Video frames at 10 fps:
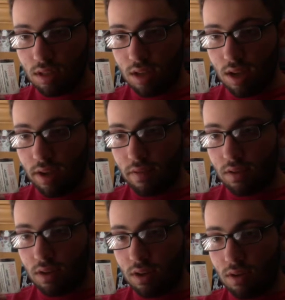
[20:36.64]
have
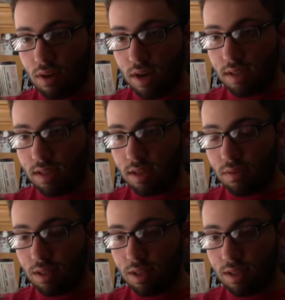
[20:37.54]
no idea
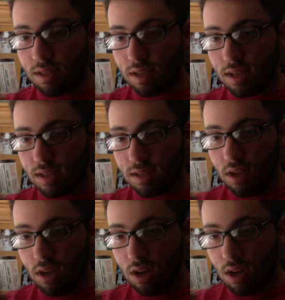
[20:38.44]
what these tickets
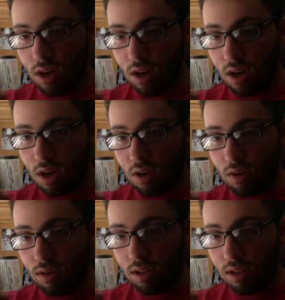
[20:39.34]
are. Oh!